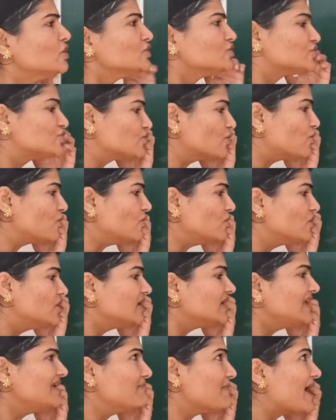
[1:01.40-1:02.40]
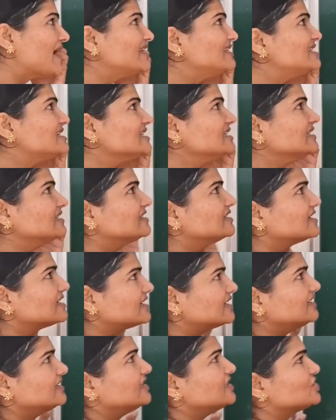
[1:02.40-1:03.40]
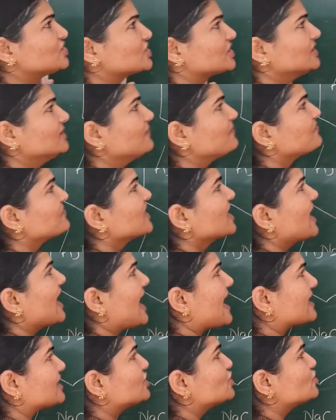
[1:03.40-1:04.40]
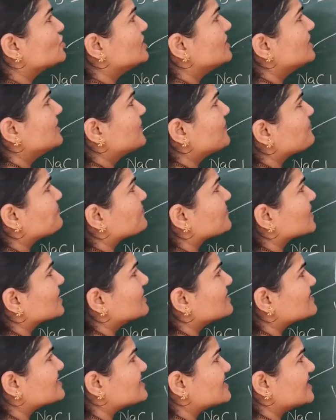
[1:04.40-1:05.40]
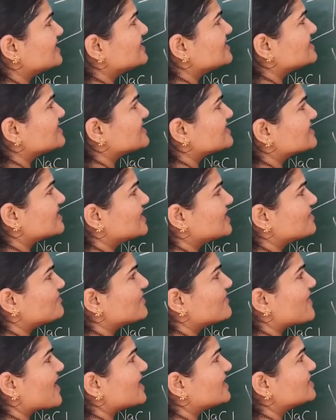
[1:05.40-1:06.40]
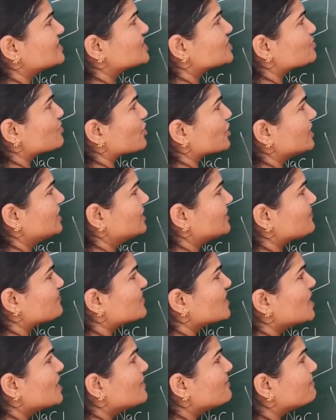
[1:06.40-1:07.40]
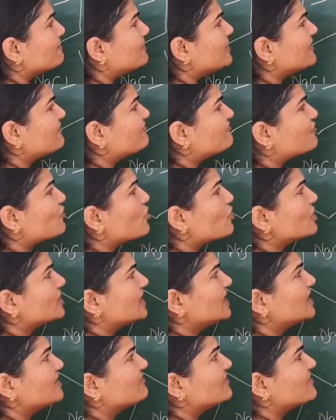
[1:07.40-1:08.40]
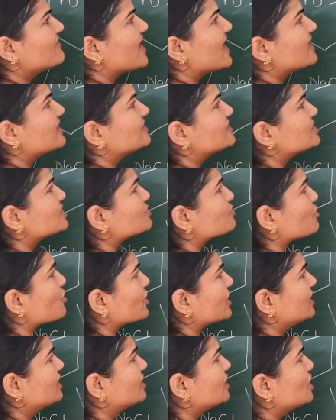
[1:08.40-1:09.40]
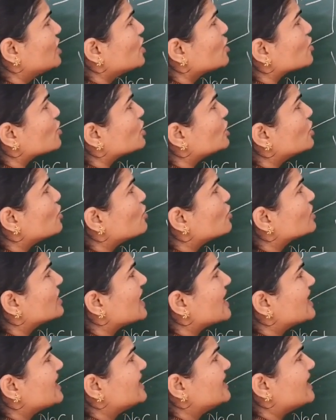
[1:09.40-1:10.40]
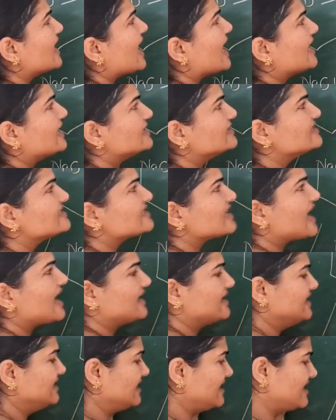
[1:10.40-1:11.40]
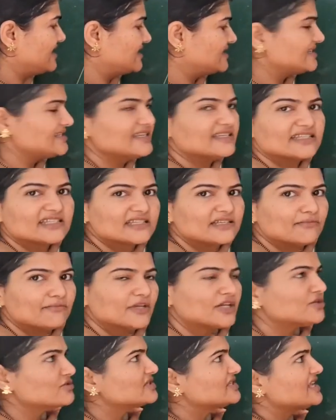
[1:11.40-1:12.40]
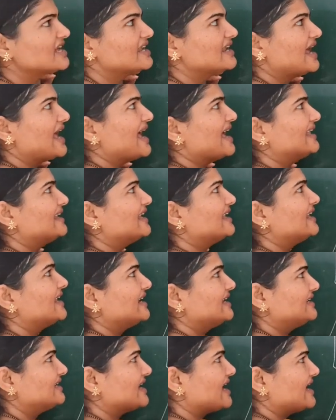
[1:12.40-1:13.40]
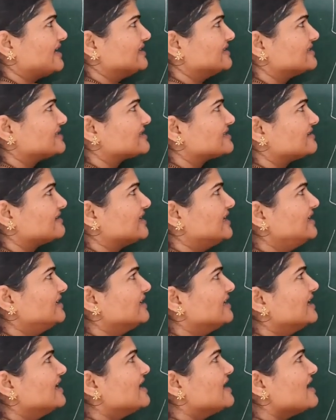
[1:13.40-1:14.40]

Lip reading: So imagine the condition, actually say this is the equivalence point. Before equivalence point, chloride ions are in excess because they are analyte ions, right?